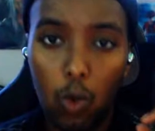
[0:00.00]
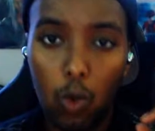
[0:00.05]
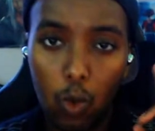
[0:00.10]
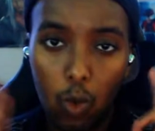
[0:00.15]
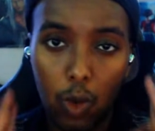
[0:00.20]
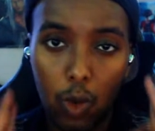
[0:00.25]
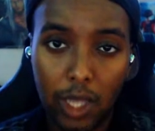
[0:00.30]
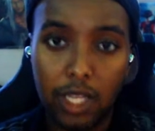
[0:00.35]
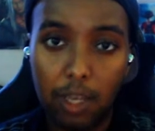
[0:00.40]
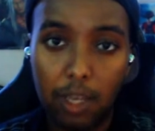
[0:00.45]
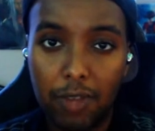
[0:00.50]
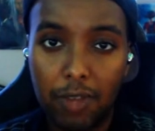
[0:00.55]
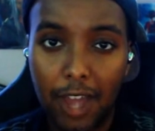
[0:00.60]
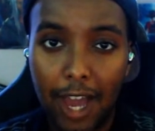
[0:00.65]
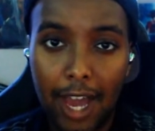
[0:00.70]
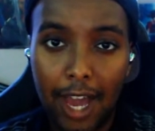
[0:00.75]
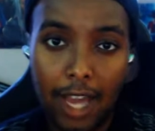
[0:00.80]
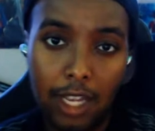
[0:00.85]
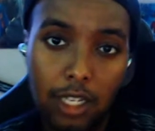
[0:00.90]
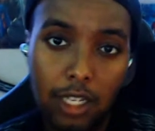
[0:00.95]
What's up
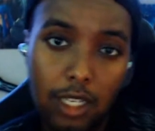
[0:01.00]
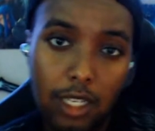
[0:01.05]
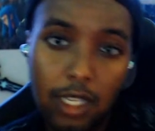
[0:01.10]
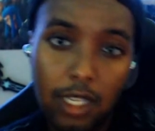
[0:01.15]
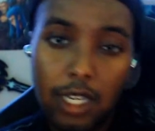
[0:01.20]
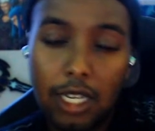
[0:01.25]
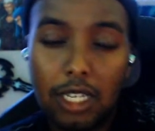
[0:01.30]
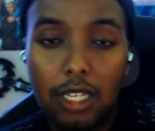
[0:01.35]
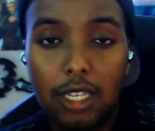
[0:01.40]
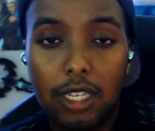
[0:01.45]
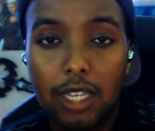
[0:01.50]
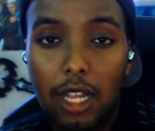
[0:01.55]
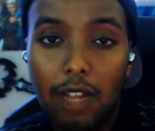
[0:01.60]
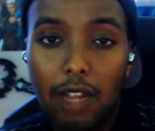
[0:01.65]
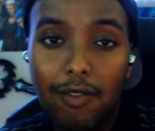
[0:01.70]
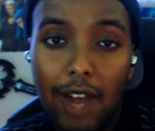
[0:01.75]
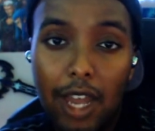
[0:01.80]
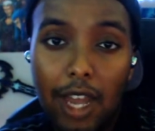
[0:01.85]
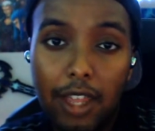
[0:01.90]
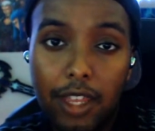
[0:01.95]
guys, it's
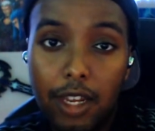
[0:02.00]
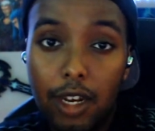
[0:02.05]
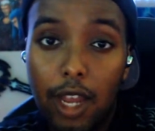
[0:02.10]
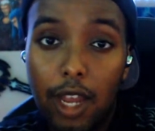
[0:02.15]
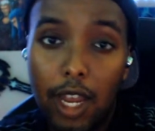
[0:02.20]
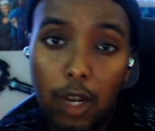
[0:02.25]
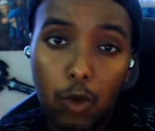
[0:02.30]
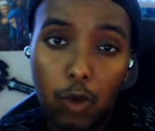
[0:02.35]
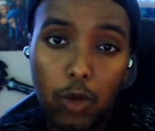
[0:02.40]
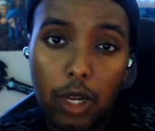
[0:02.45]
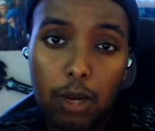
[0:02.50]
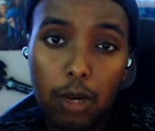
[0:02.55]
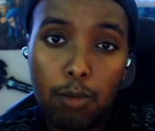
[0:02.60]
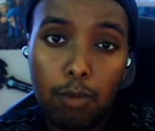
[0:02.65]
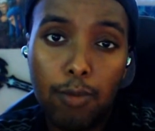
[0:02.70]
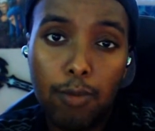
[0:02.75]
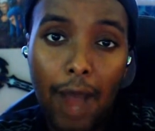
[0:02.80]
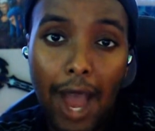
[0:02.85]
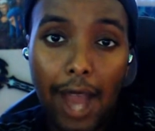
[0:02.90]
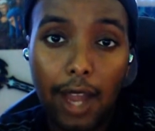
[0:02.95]
Seleviathan and we are
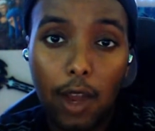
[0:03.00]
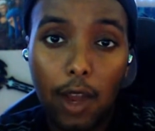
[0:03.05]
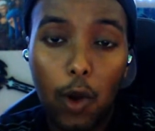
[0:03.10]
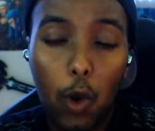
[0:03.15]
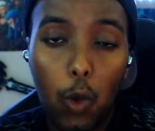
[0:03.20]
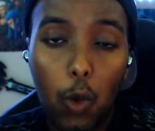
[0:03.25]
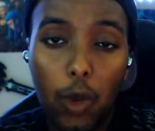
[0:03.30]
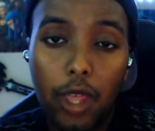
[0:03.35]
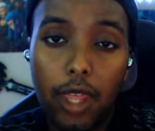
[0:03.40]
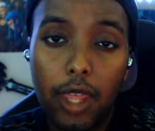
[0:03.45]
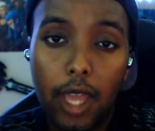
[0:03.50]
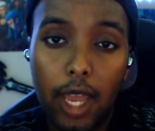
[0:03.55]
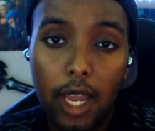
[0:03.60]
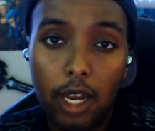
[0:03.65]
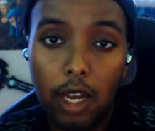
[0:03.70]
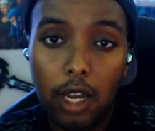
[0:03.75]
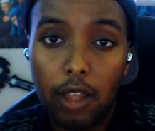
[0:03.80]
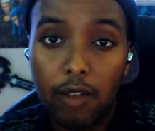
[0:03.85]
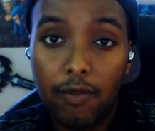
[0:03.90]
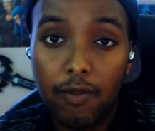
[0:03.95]
back with
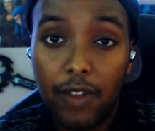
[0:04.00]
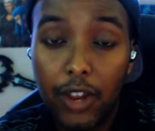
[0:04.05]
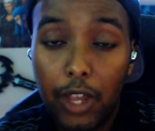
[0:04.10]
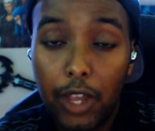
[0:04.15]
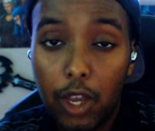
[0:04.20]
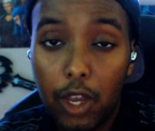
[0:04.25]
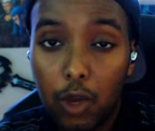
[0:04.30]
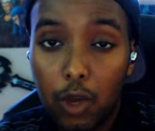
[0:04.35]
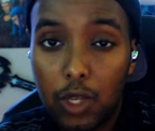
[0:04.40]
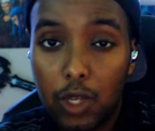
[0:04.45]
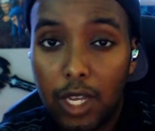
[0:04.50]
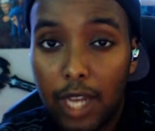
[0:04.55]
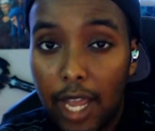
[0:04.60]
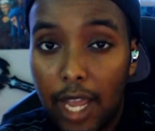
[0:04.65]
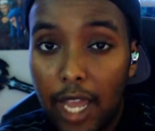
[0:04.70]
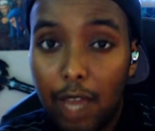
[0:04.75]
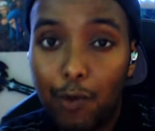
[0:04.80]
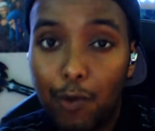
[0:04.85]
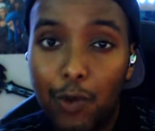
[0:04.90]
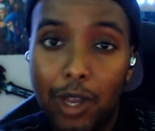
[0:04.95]
another video.
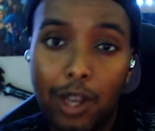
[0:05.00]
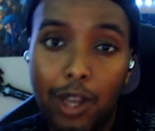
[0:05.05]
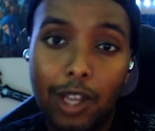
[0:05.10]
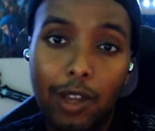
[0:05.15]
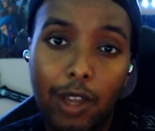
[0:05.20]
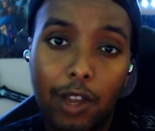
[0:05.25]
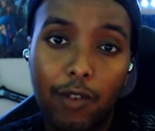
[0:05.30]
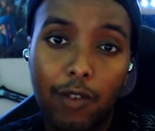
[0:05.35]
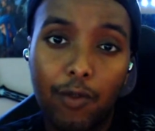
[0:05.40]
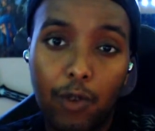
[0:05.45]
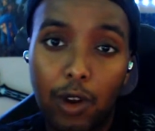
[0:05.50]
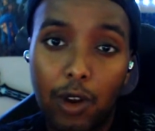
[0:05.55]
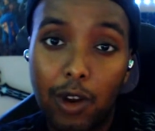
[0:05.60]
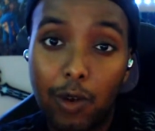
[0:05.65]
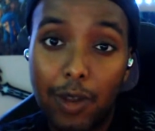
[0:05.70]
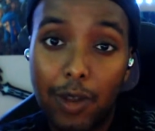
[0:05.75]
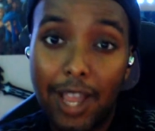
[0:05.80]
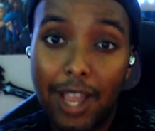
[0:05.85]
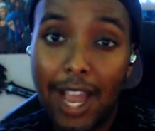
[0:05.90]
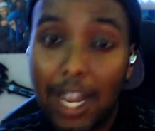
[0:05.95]
Today we are here for
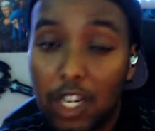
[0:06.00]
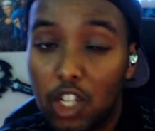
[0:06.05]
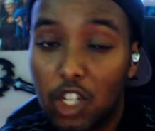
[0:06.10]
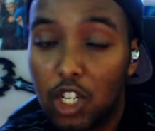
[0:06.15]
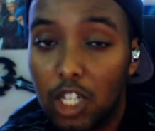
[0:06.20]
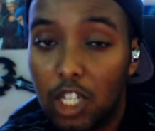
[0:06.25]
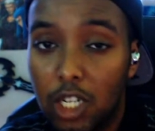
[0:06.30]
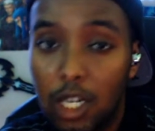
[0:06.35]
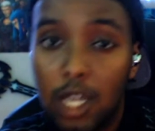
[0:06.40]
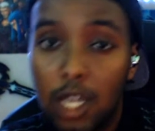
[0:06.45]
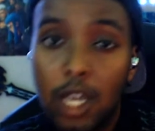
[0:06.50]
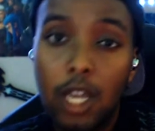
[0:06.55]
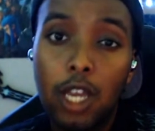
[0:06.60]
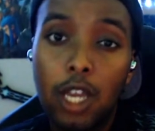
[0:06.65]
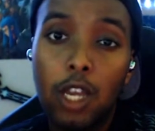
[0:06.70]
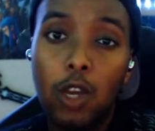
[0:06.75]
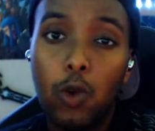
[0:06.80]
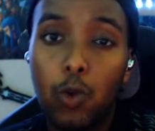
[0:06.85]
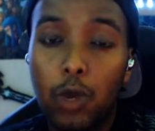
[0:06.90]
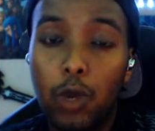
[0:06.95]
a reaction.
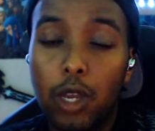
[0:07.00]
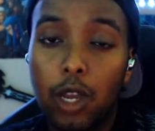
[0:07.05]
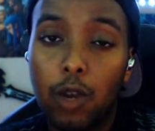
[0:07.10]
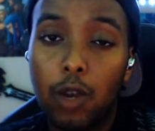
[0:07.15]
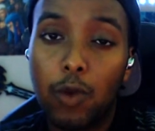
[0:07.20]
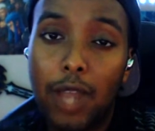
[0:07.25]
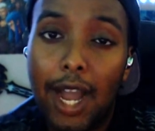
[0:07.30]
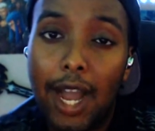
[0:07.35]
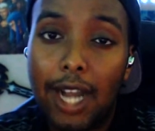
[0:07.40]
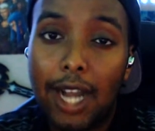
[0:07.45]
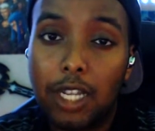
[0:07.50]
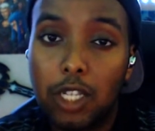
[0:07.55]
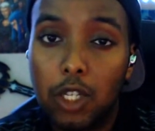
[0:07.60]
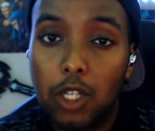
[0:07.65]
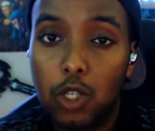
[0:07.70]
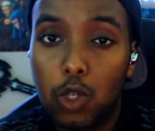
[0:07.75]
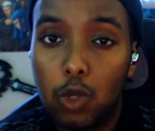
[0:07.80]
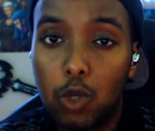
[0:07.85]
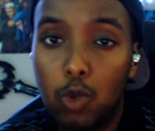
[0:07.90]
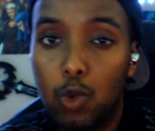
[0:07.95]
We are reacting
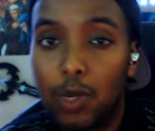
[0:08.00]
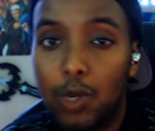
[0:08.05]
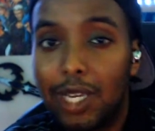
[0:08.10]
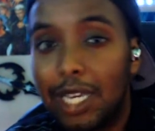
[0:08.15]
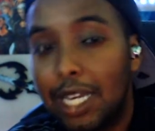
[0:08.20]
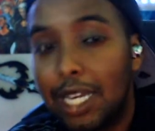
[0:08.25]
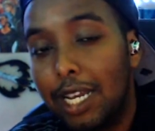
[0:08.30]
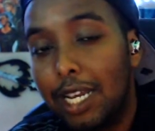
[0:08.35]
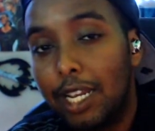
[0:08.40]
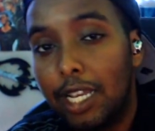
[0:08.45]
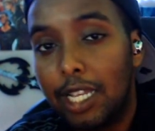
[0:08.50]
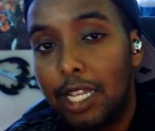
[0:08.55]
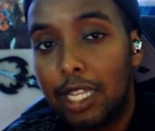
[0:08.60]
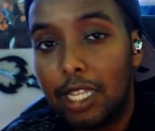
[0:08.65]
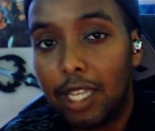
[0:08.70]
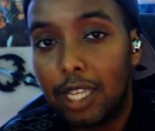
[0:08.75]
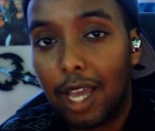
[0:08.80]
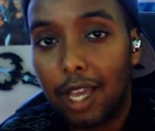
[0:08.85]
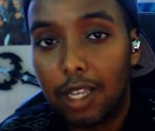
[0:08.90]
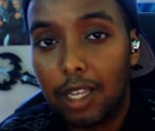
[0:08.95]
to
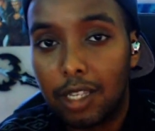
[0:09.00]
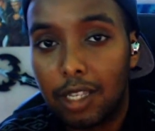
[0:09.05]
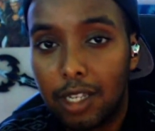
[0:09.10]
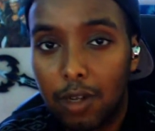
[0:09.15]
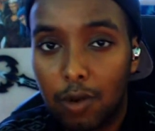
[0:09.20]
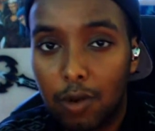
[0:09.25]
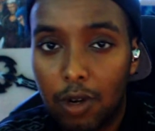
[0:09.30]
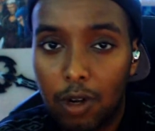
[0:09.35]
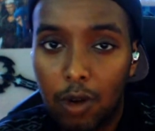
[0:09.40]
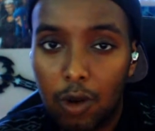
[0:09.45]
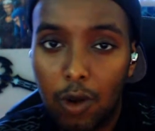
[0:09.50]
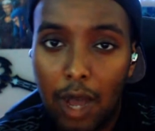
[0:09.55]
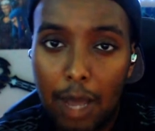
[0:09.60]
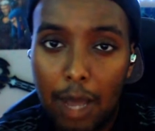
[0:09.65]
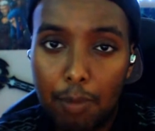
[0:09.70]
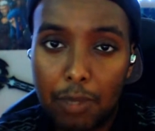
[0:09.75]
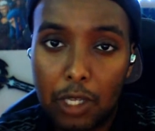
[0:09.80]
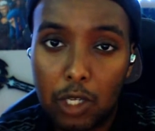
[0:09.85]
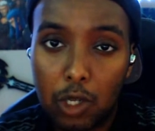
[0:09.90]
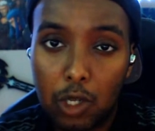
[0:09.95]
Eden's Zero
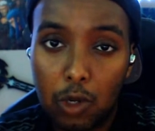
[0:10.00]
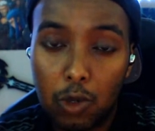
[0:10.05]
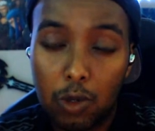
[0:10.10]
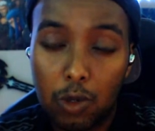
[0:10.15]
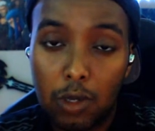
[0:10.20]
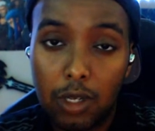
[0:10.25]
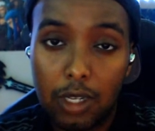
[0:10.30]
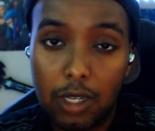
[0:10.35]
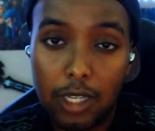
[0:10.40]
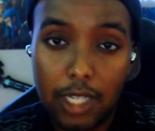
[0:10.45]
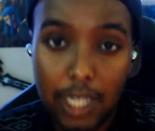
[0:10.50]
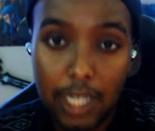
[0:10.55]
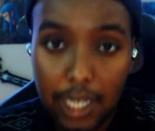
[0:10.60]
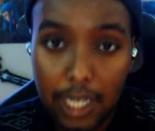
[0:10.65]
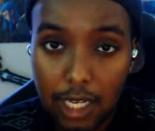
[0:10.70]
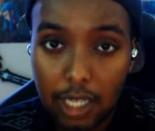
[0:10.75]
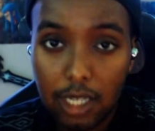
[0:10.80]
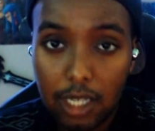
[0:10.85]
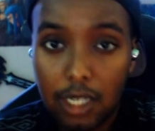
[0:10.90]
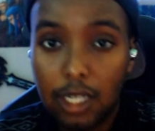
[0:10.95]
episode
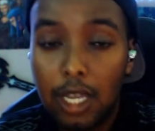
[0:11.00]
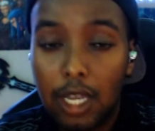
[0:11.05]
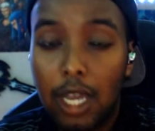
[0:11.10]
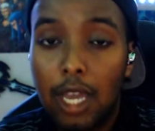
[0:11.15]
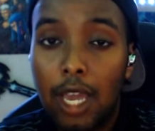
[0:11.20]
6.